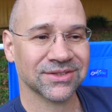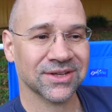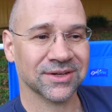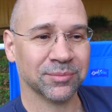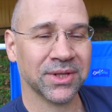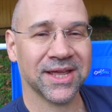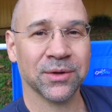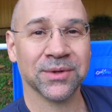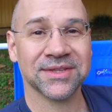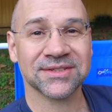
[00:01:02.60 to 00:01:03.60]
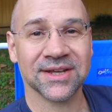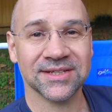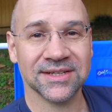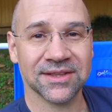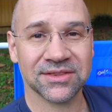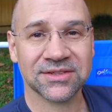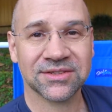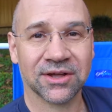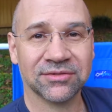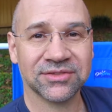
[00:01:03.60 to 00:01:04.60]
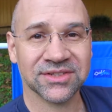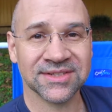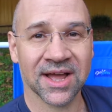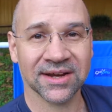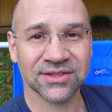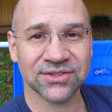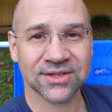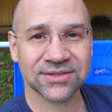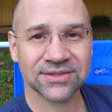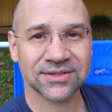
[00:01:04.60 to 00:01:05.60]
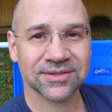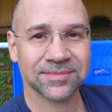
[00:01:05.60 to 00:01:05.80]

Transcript: kind of playing with this idea that the self does not exist.